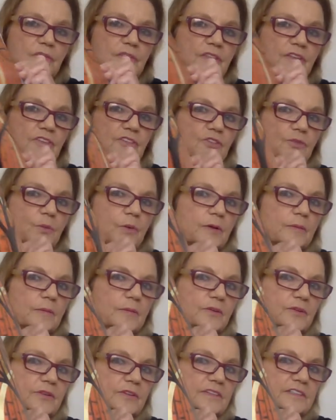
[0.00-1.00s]
this one.
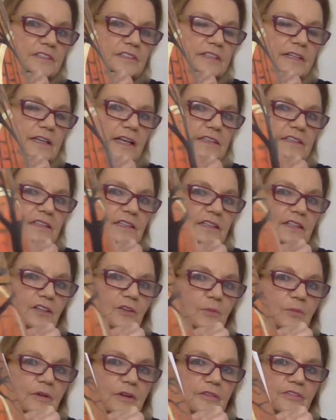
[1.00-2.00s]
You can see it has a
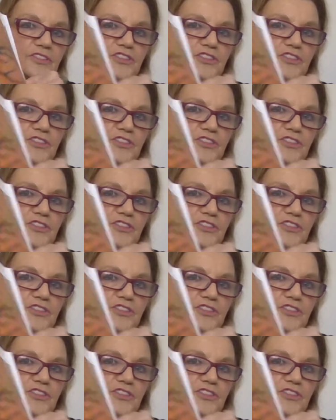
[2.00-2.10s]
little bit of